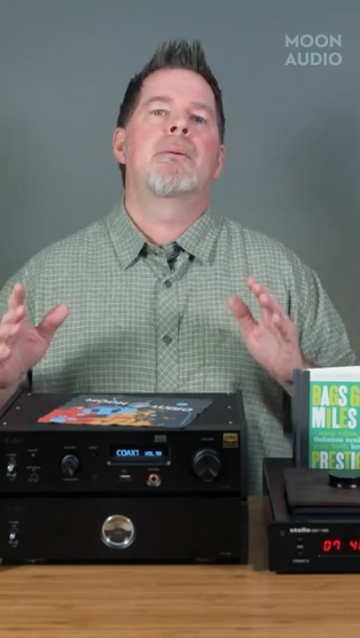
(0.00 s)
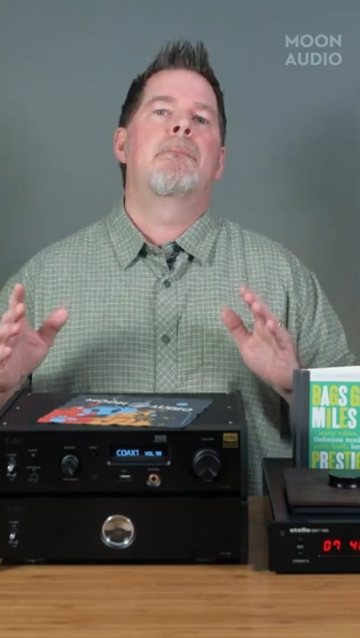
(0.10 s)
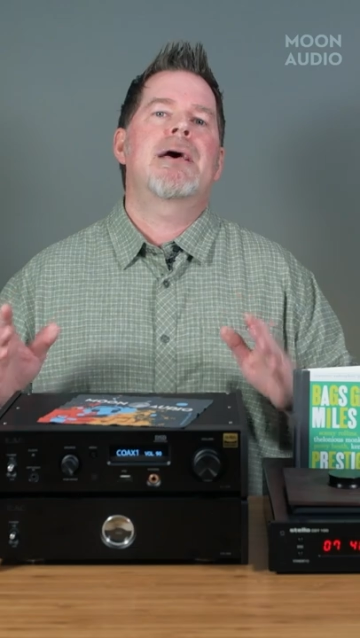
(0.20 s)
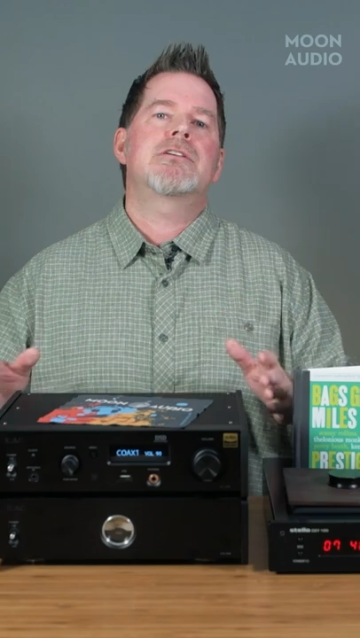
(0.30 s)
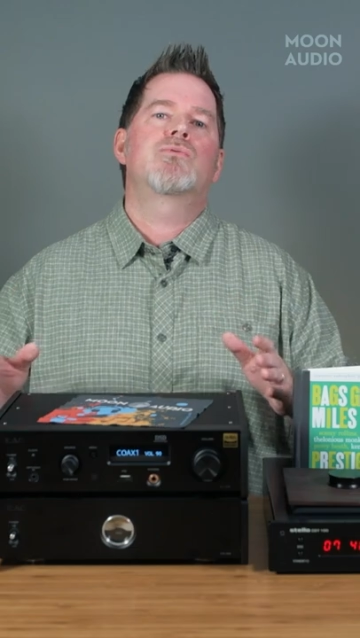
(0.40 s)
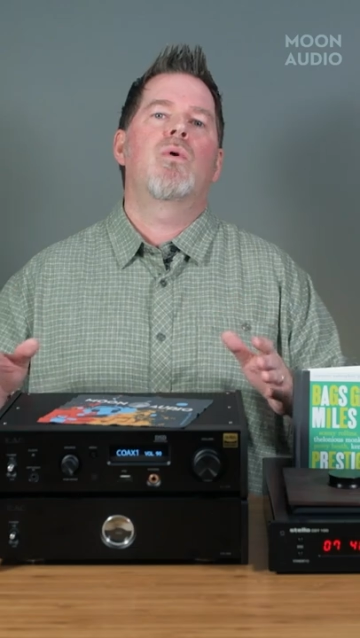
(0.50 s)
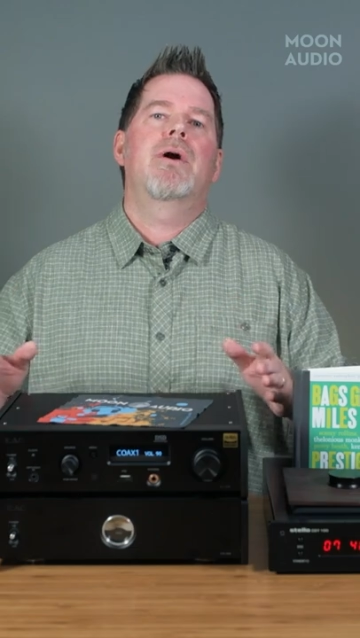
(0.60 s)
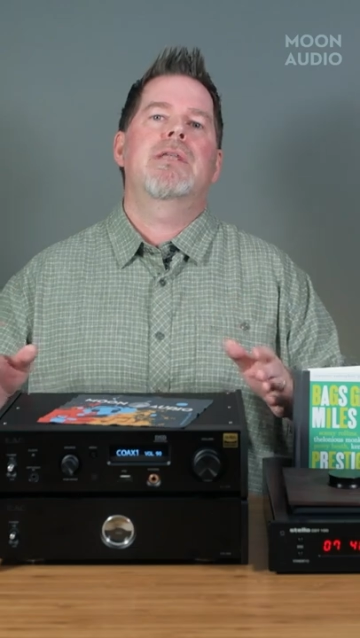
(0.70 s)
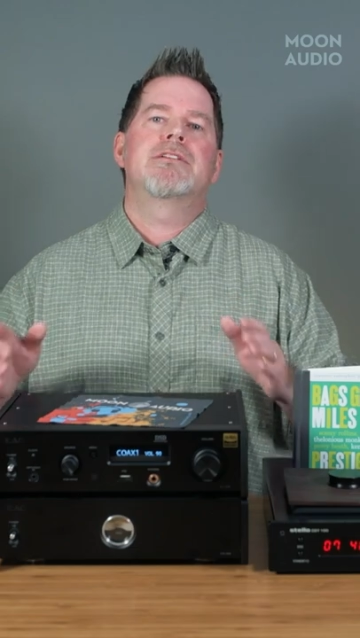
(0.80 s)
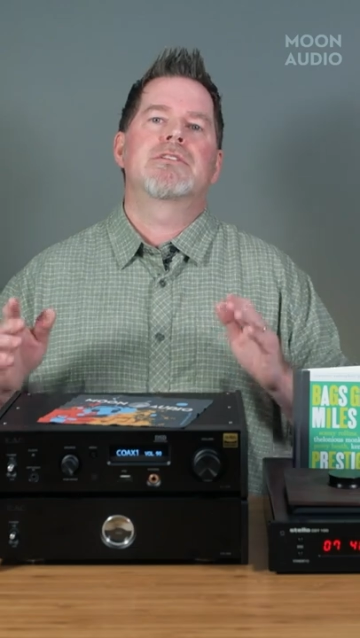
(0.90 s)
The best
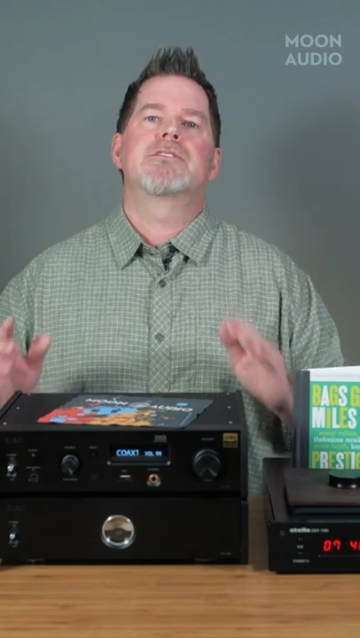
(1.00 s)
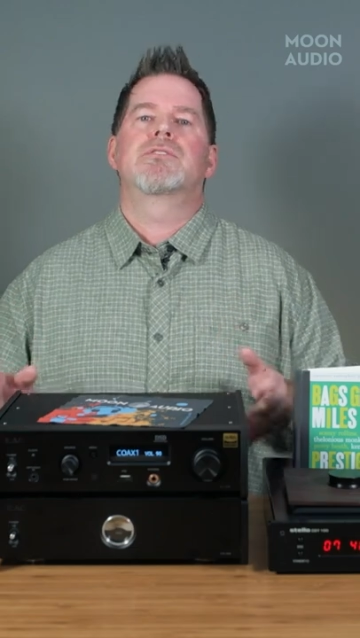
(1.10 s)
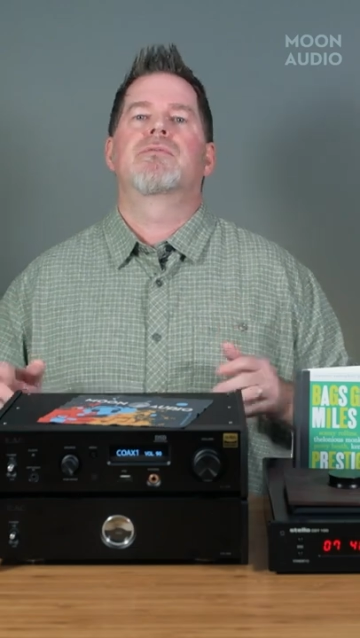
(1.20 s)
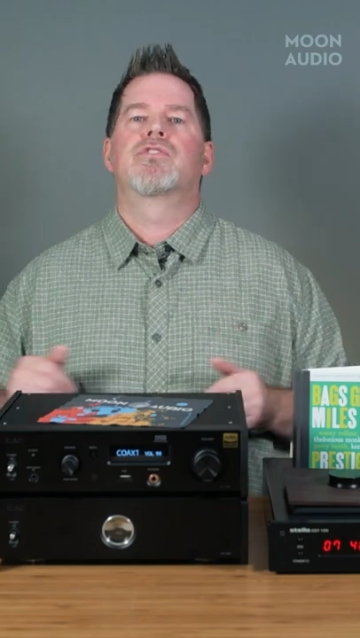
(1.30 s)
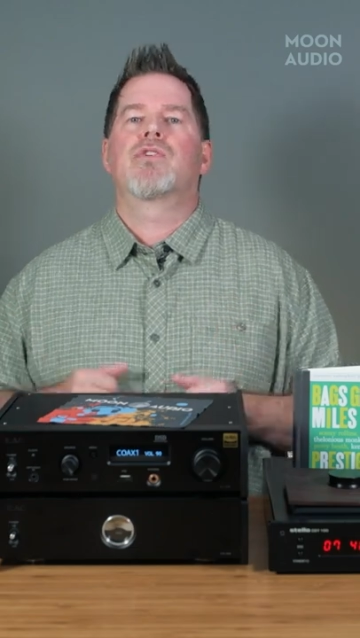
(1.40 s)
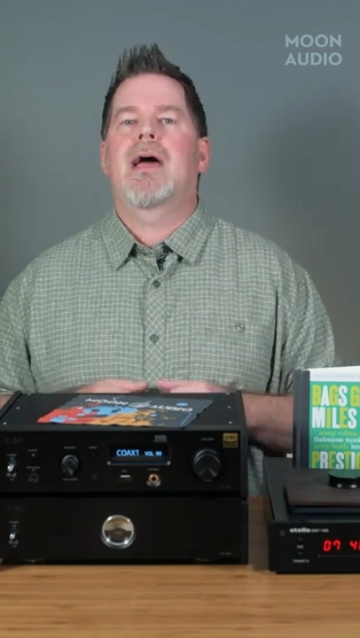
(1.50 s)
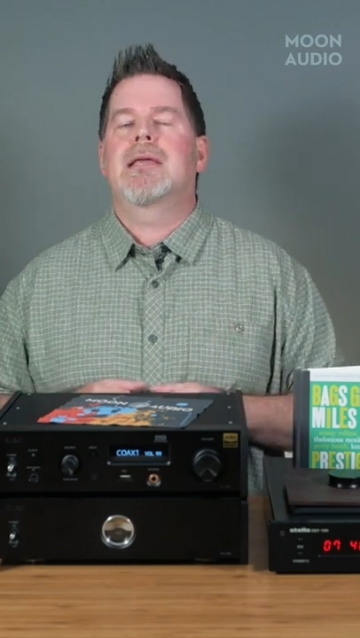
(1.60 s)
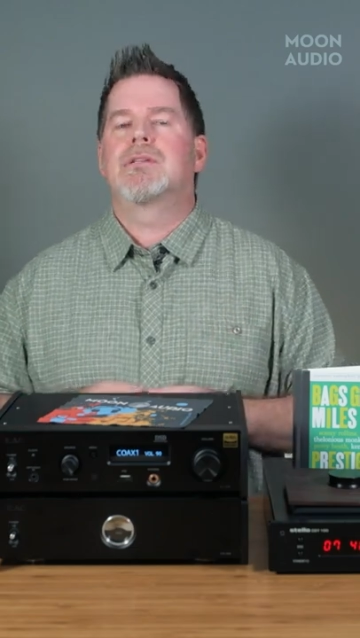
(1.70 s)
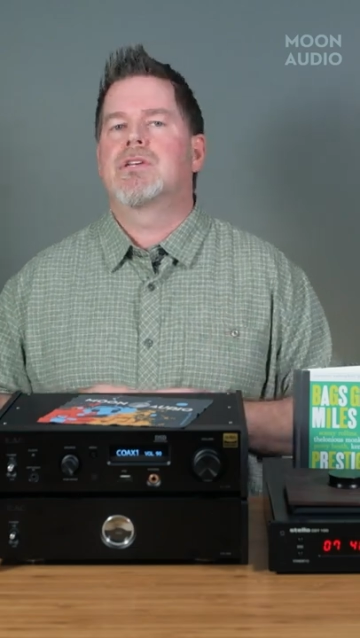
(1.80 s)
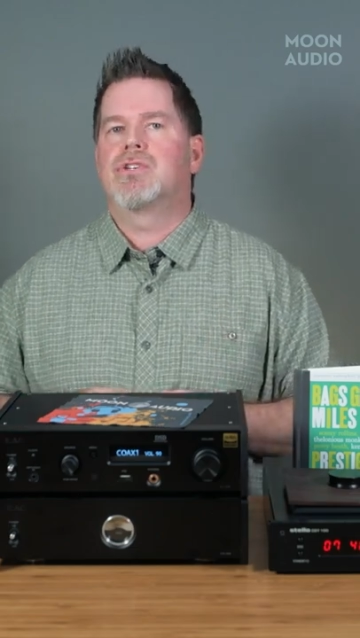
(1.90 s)
one is the Silver
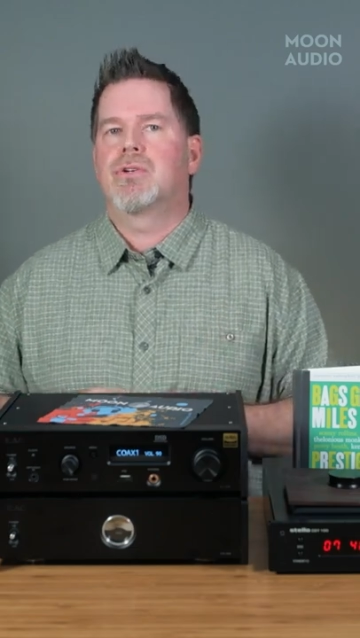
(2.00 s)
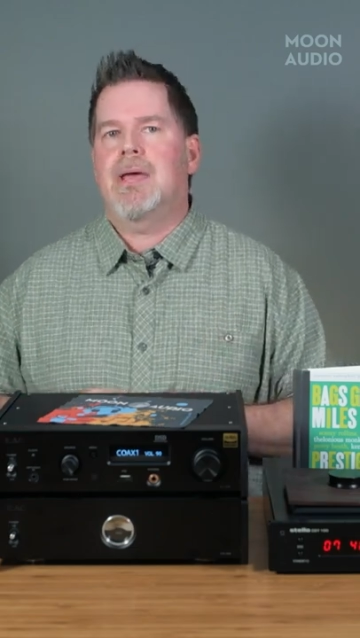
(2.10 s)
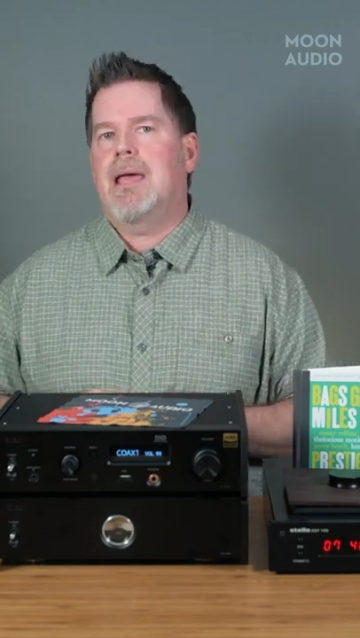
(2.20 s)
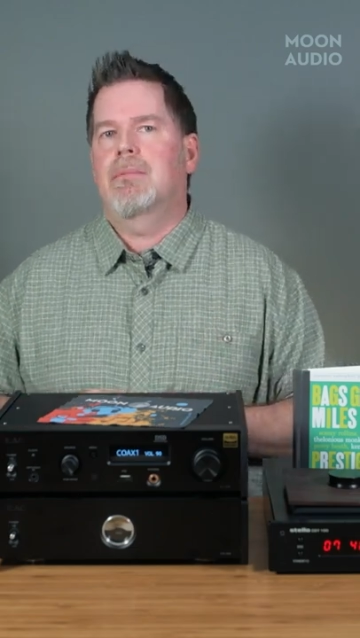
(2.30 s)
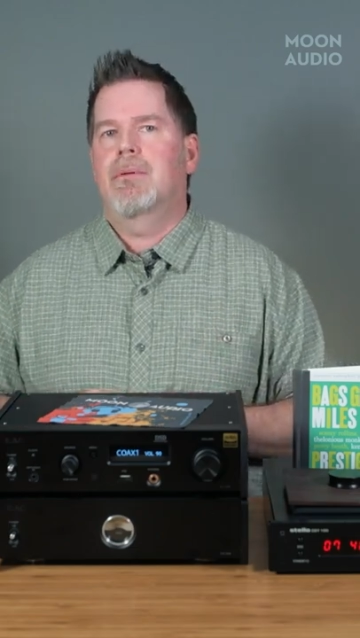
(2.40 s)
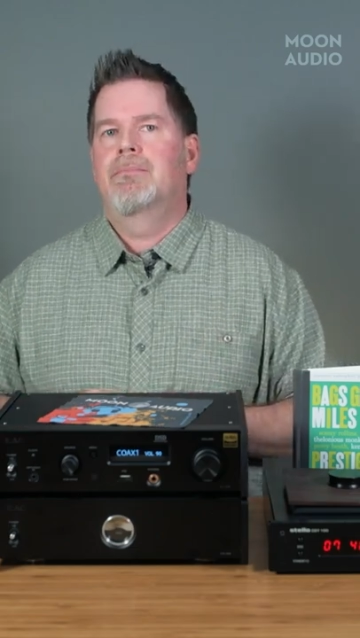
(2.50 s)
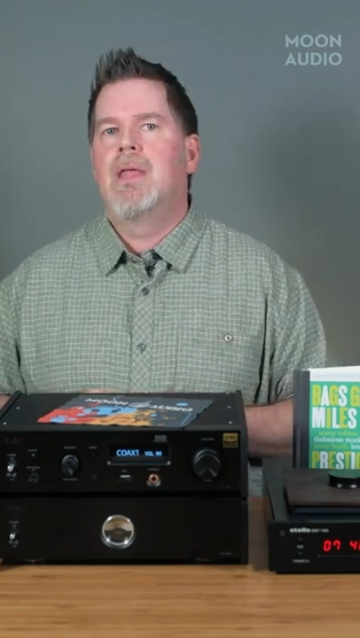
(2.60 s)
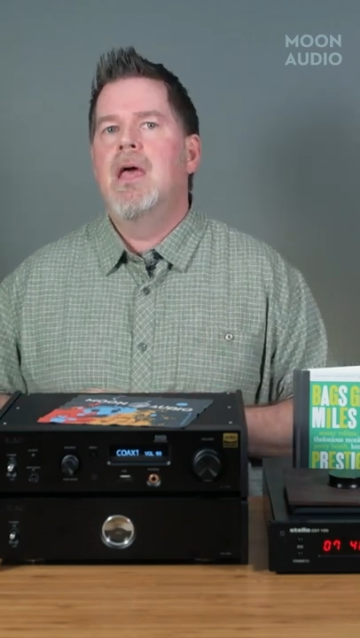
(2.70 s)
Dragon digital cable.